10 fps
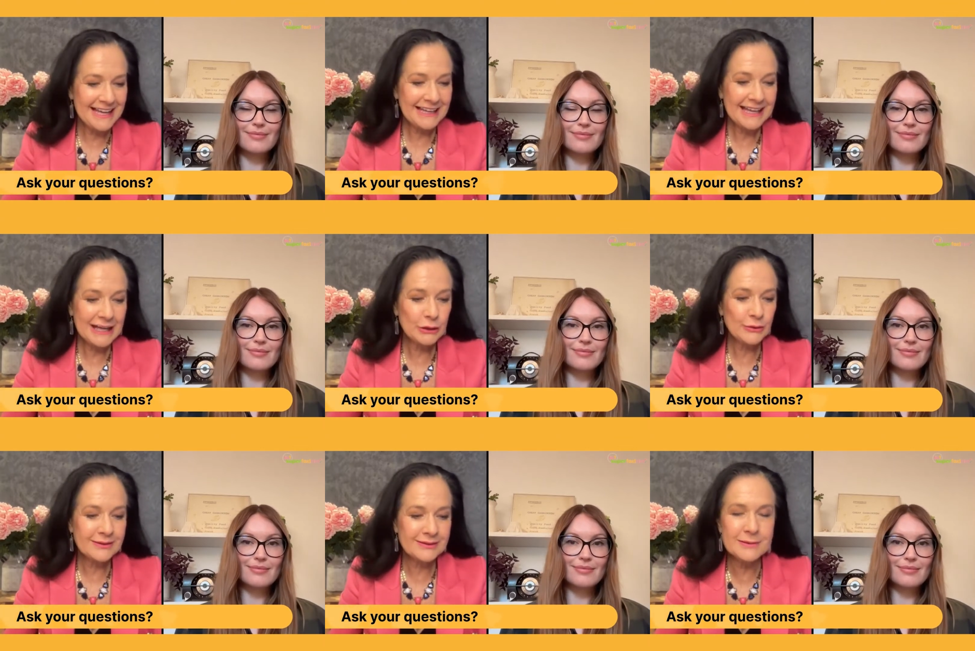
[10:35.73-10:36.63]
Speaker 1: Can you
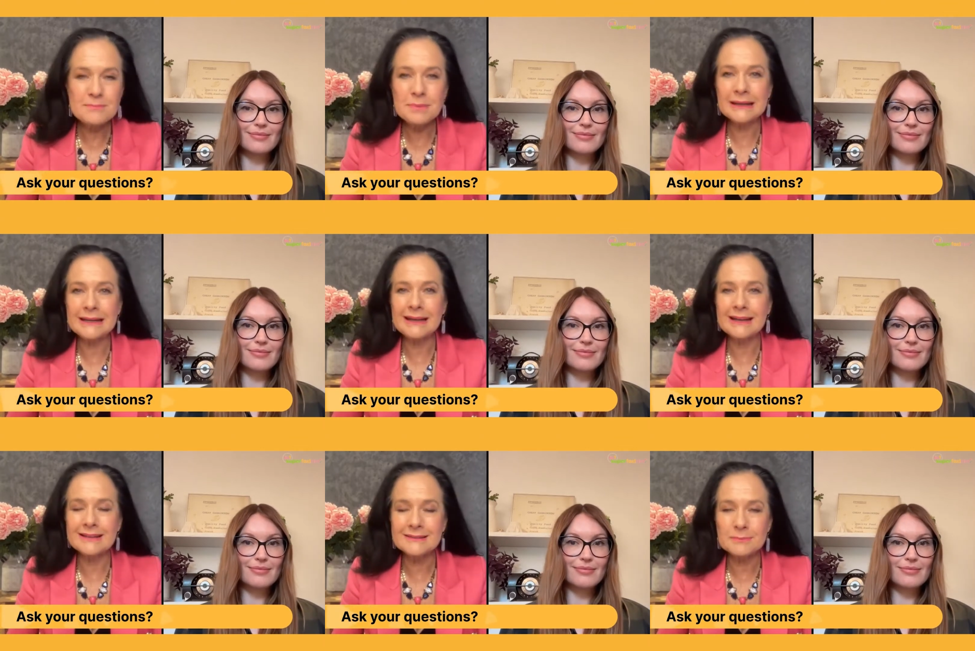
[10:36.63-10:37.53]
simply
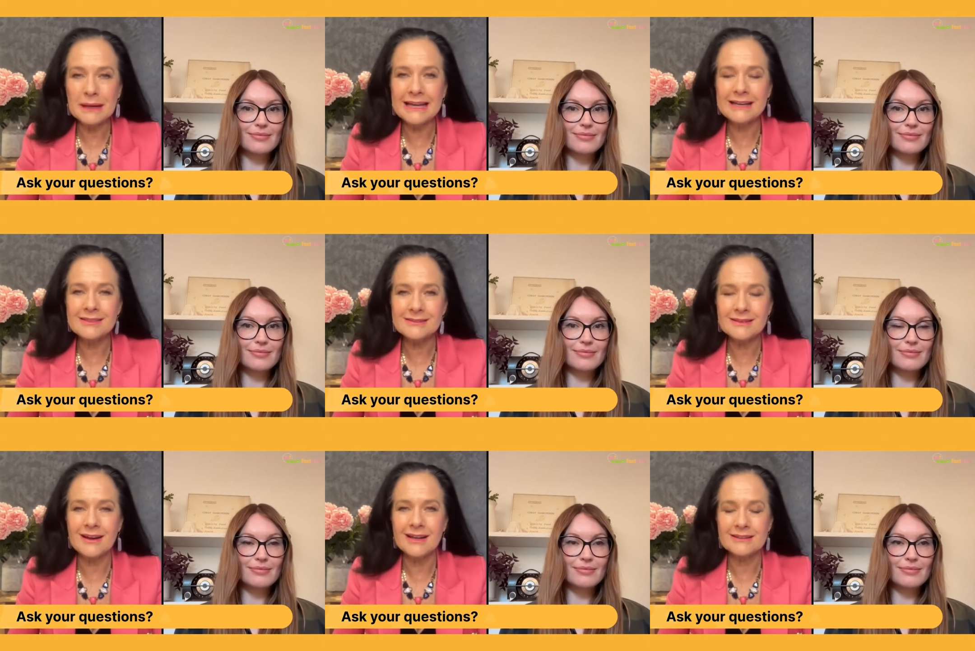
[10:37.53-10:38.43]
explain the
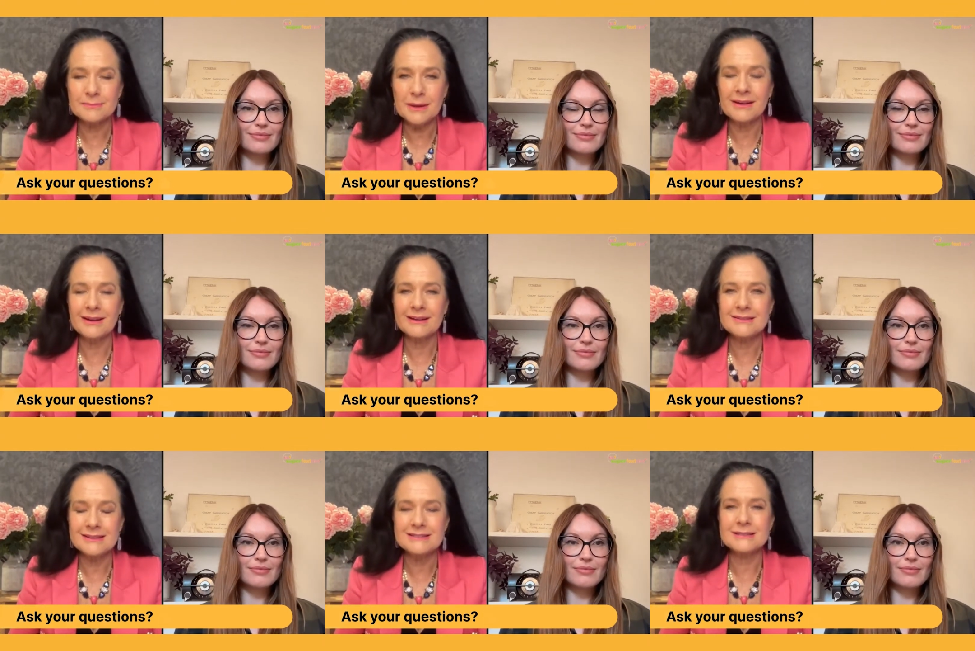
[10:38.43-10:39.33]
science behind
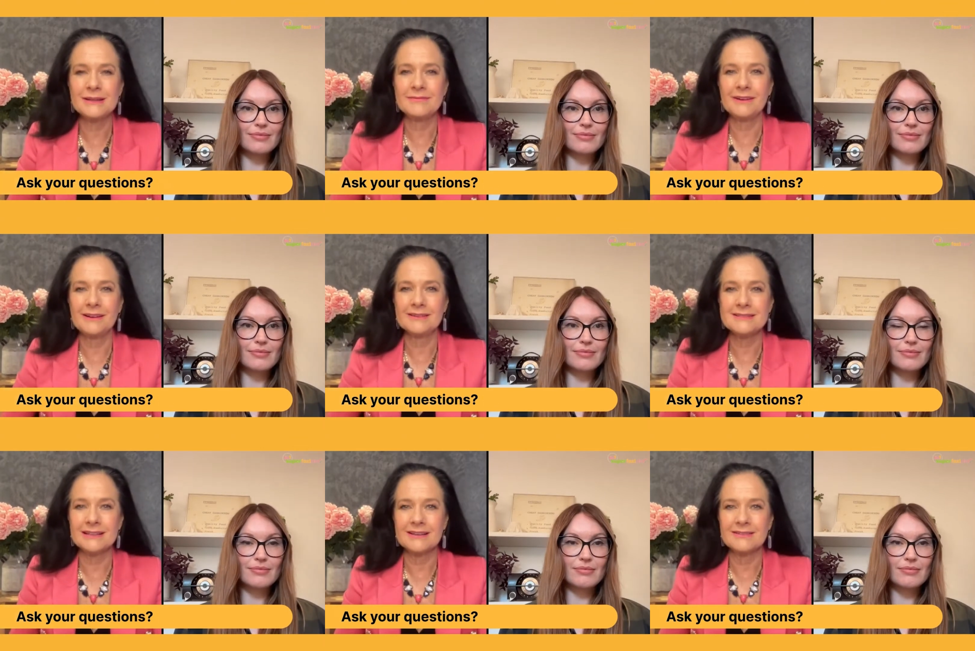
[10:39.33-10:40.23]
intermittent
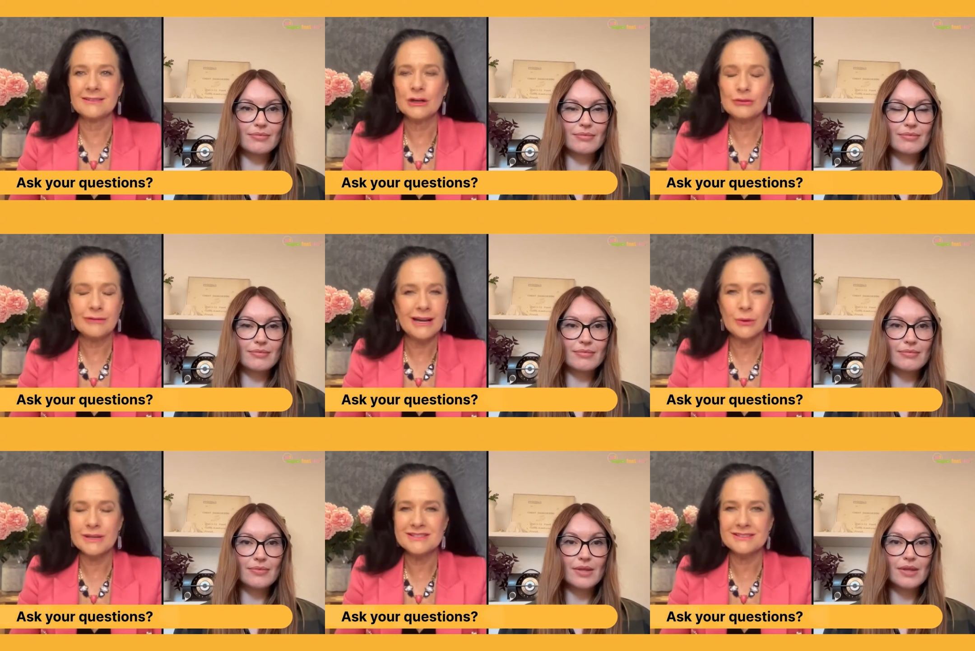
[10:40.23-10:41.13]
fasting? Great
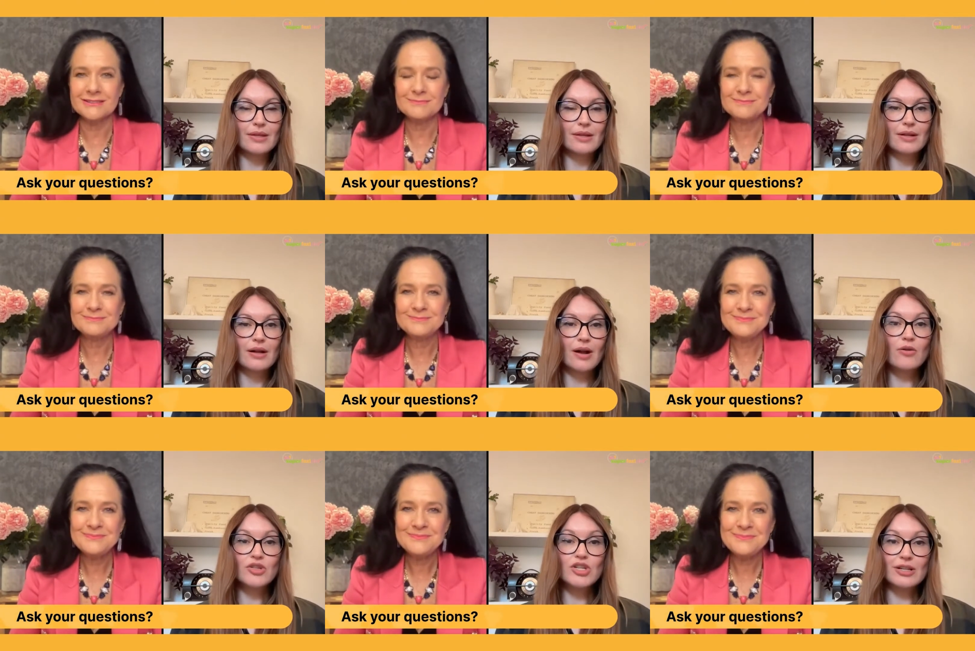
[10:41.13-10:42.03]
question.
Speaker 2: Oh,
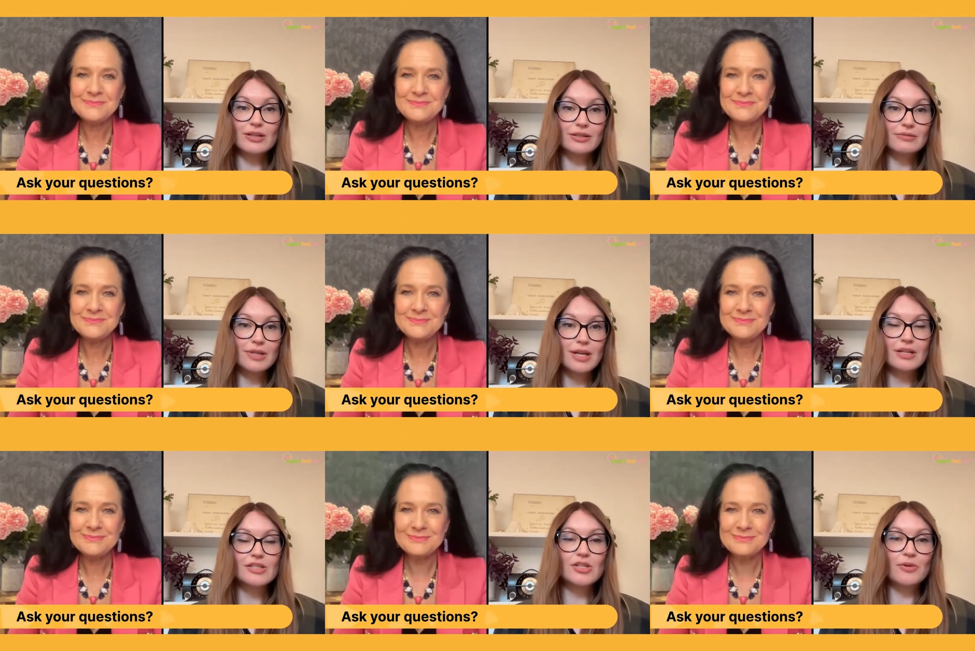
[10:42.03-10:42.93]
sure.
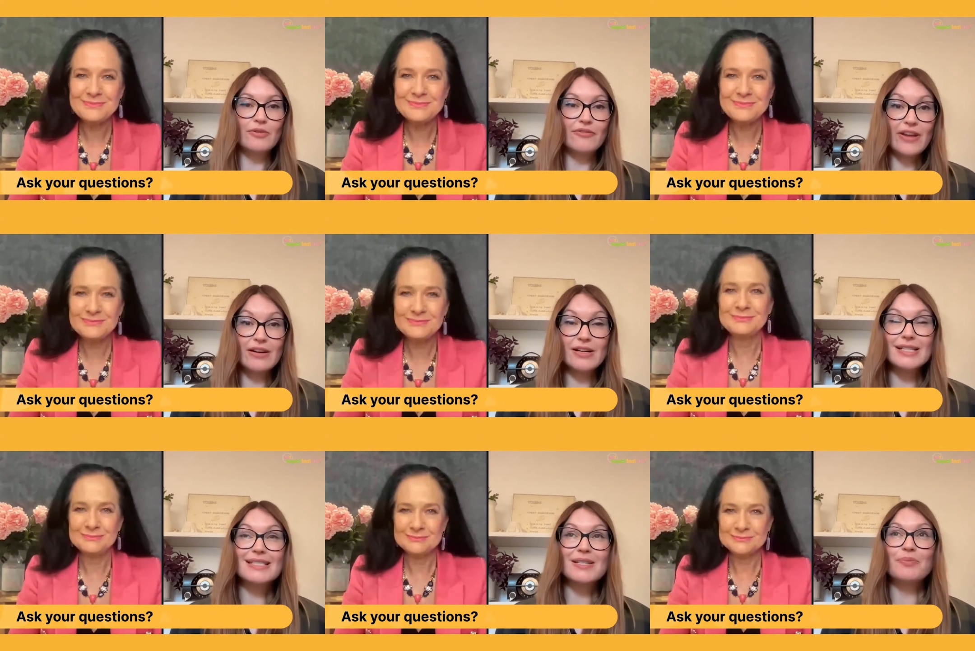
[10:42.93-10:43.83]
So very
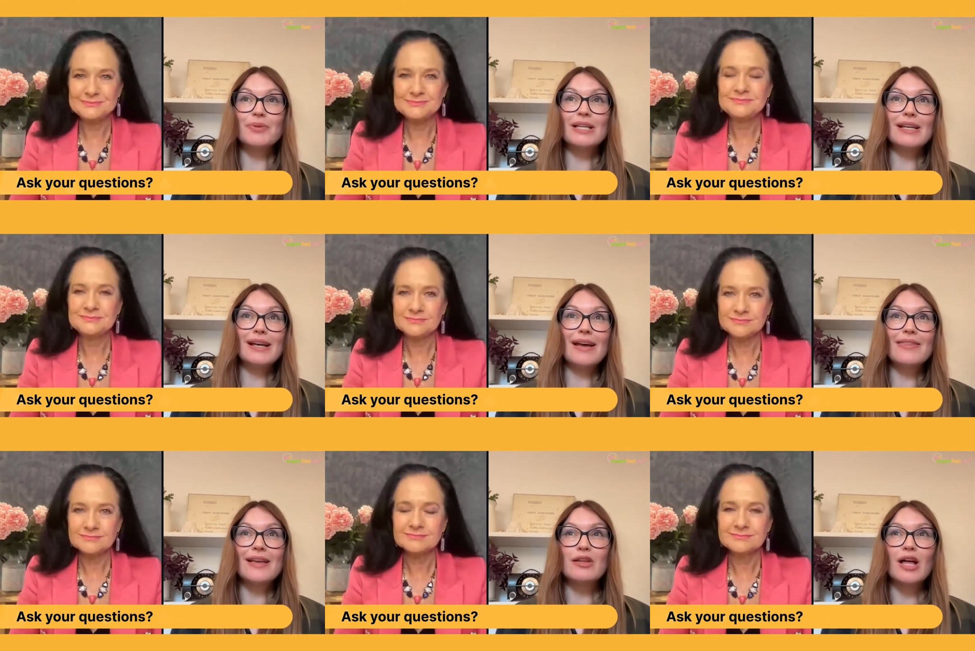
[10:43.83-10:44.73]
simply, I think a
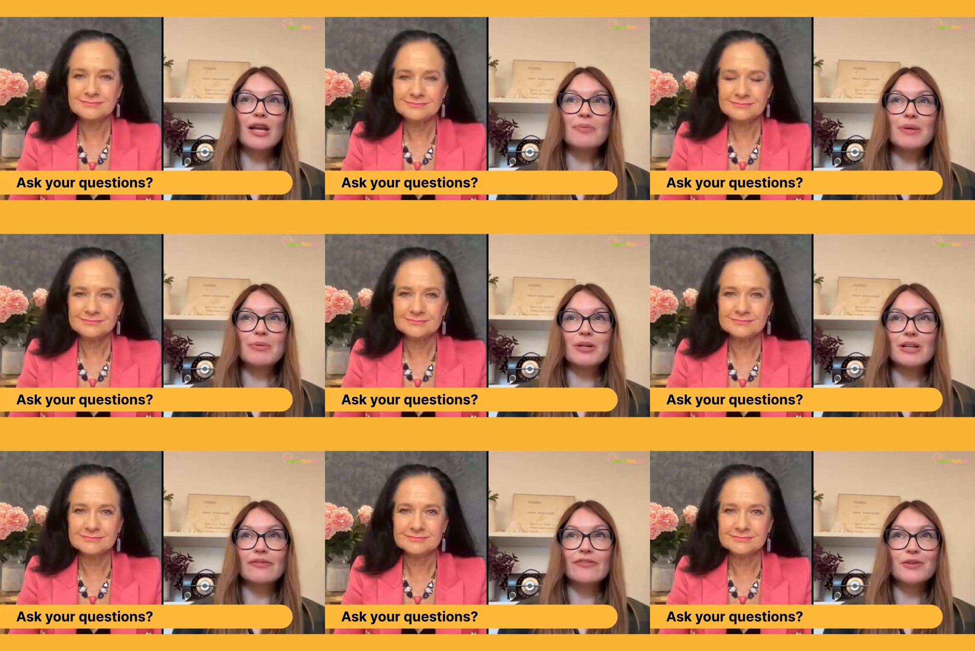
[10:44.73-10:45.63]
lot of people are
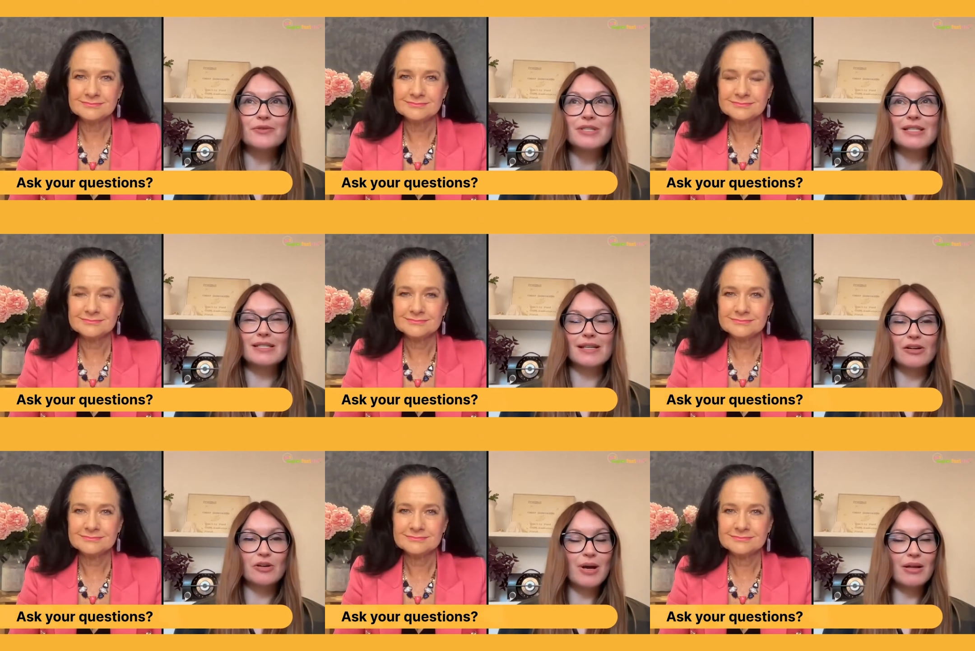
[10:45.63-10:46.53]
confused because they hear
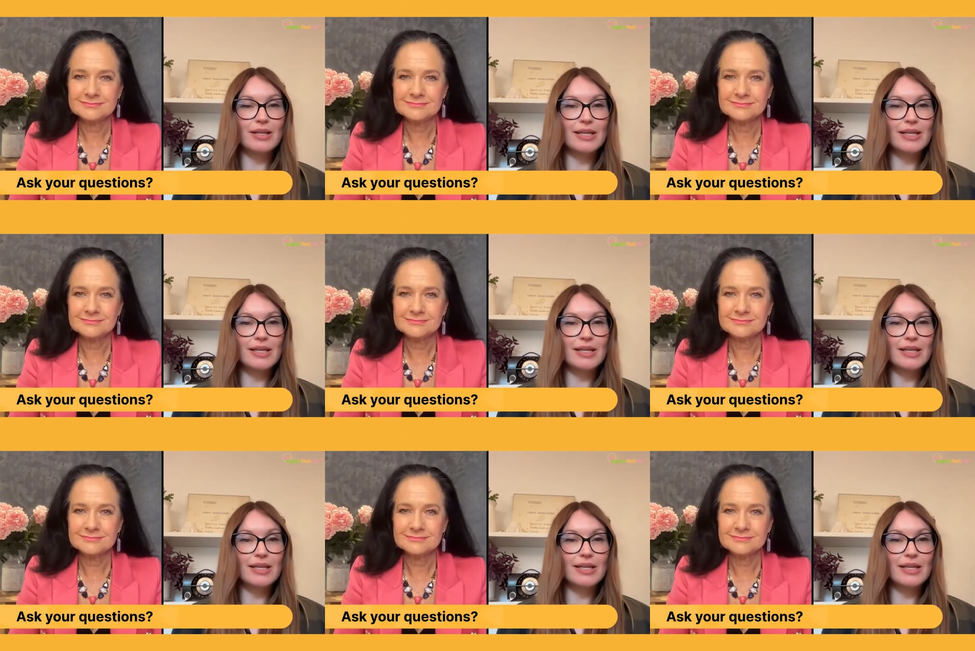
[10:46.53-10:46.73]
about like